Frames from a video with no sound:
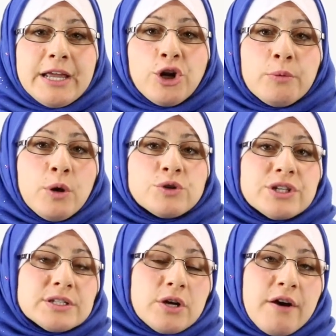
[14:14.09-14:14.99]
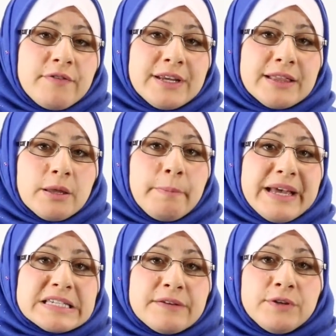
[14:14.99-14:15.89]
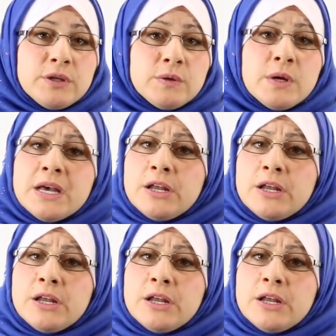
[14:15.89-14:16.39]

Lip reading: Your emotions often get the best of you.